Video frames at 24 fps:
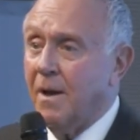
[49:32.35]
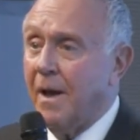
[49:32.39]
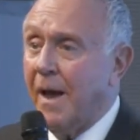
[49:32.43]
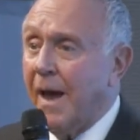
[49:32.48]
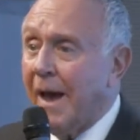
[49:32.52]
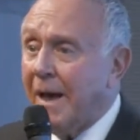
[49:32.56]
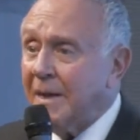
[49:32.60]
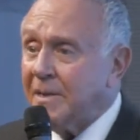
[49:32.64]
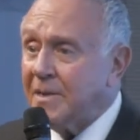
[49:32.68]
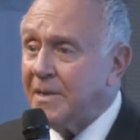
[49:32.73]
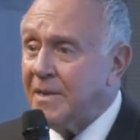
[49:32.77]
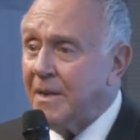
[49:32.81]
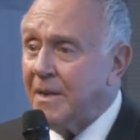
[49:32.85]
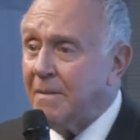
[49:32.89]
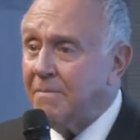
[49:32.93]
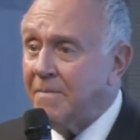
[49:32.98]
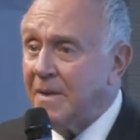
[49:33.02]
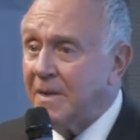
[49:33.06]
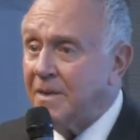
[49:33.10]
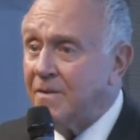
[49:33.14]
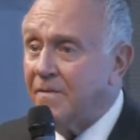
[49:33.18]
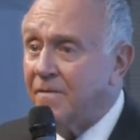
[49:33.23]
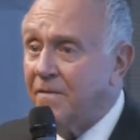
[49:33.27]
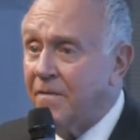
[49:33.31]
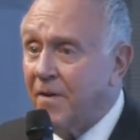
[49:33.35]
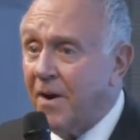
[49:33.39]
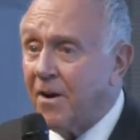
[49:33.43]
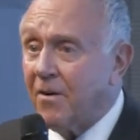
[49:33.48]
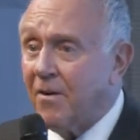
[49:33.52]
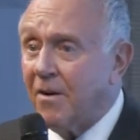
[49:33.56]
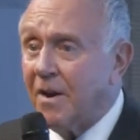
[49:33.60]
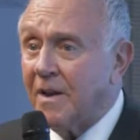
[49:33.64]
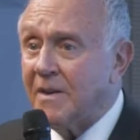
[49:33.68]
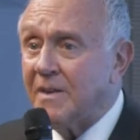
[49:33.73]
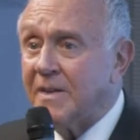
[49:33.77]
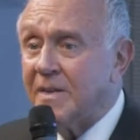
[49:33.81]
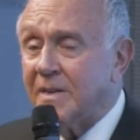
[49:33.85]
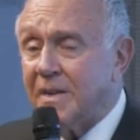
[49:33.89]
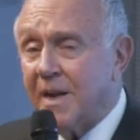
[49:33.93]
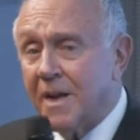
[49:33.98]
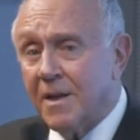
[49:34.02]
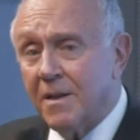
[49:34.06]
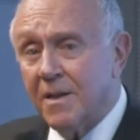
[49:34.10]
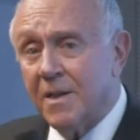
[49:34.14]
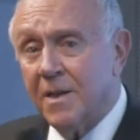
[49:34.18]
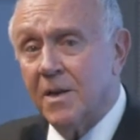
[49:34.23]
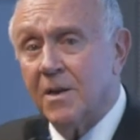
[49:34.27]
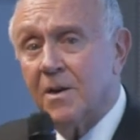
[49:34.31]
Ask them these very
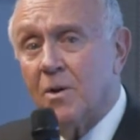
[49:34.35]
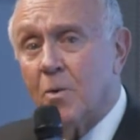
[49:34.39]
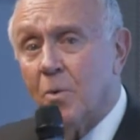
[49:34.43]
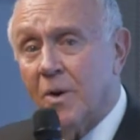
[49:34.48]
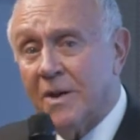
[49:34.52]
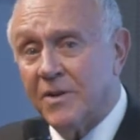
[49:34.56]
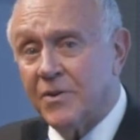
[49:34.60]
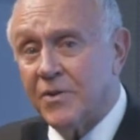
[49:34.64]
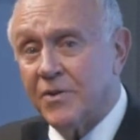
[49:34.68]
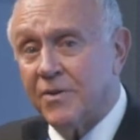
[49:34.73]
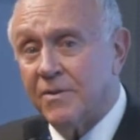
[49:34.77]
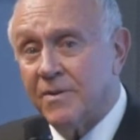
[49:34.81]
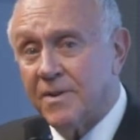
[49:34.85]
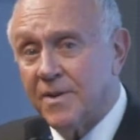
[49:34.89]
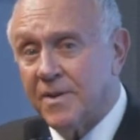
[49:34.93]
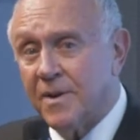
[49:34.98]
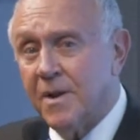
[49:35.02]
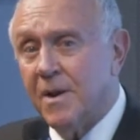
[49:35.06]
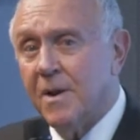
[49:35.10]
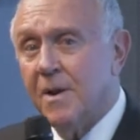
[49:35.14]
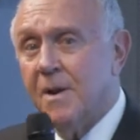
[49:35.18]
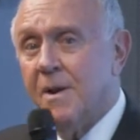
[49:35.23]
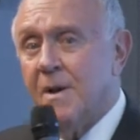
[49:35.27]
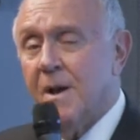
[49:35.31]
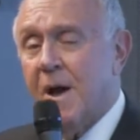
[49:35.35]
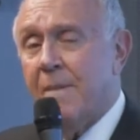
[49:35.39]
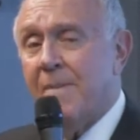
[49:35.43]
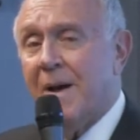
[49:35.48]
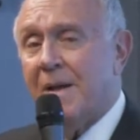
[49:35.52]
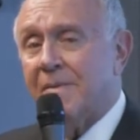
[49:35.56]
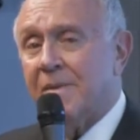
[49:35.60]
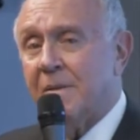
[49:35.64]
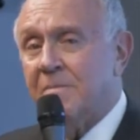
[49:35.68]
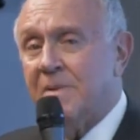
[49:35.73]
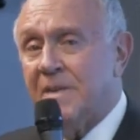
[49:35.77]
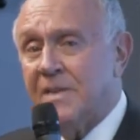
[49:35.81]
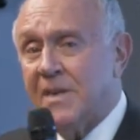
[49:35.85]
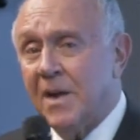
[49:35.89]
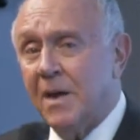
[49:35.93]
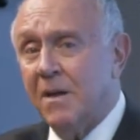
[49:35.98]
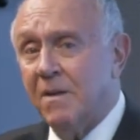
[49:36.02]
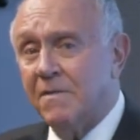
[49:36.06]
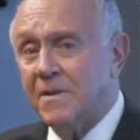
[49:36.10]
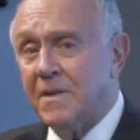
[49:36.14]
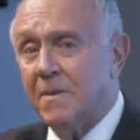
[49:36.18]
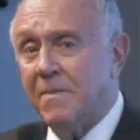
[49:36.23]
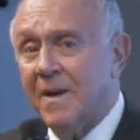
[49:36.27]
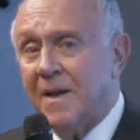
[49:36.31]
salient questions about
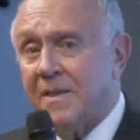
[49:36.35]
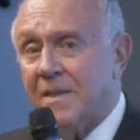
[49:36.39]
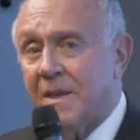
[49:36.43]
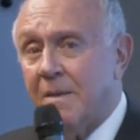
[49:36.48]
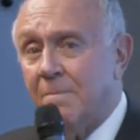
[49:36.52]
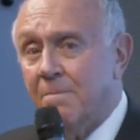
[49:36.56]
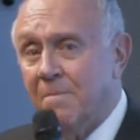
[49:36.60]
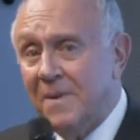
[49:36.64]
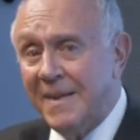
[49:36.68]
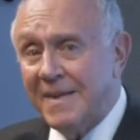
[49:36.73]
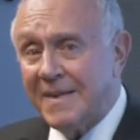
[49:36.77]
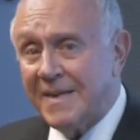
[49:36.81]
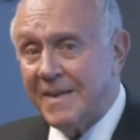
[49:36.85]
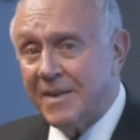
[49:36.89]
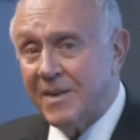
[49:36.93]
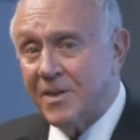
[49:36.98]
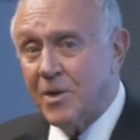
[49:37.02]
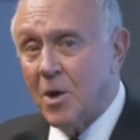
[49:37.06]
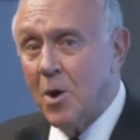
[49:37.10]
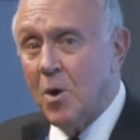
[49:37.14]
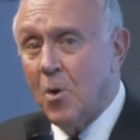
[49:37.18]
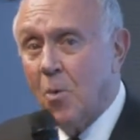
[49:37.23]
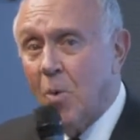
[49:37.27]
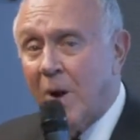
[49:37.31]
themselves, about their business,